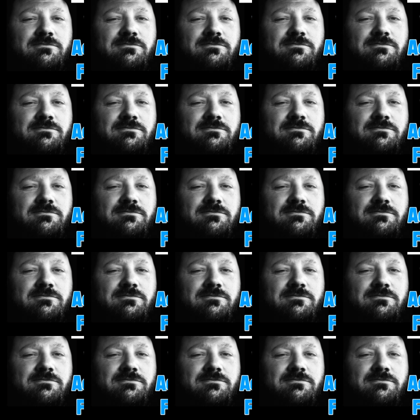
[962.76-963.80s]

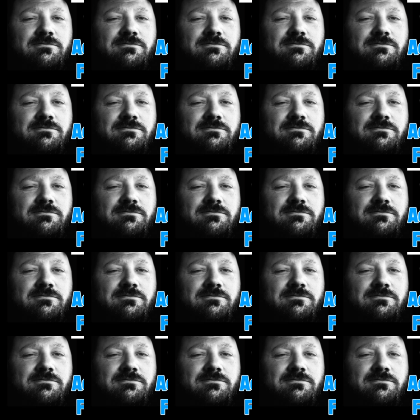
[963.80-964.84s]

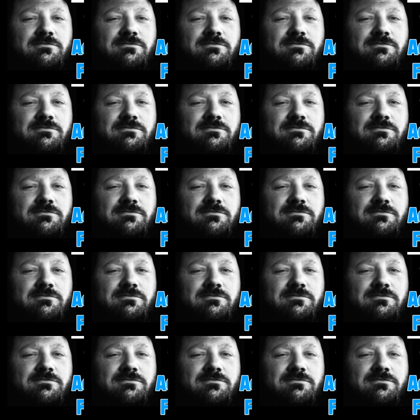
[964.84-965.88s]

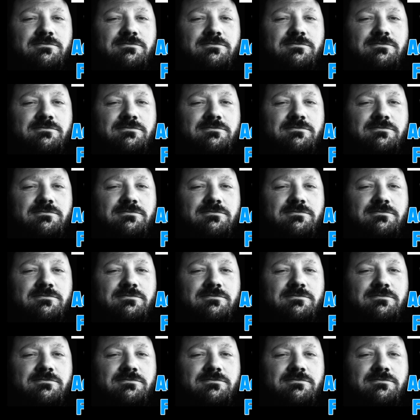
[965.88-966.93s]

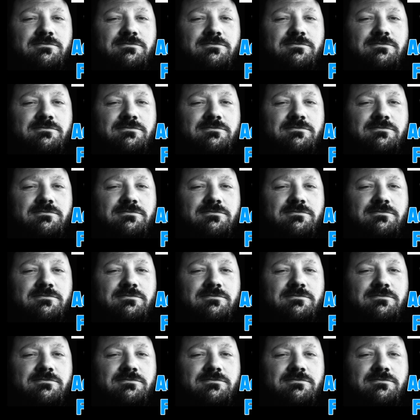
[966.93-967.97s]

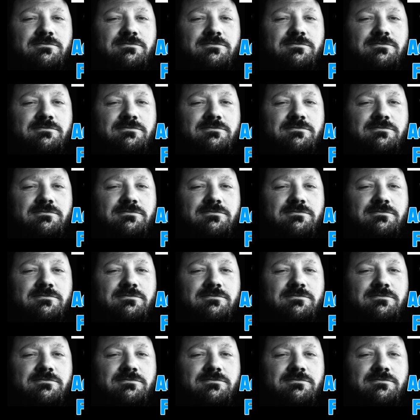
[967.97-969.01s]

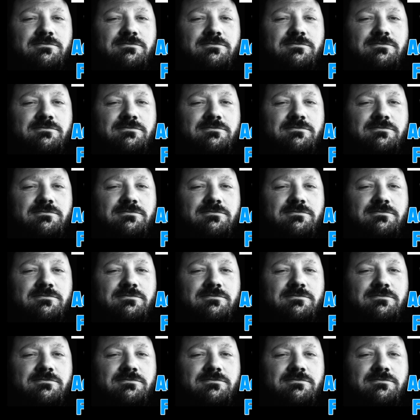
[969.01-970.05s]

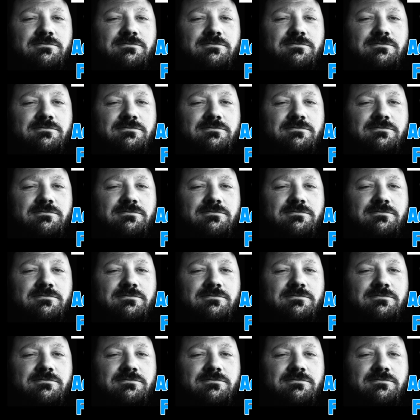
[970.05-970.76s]
(no lip movement)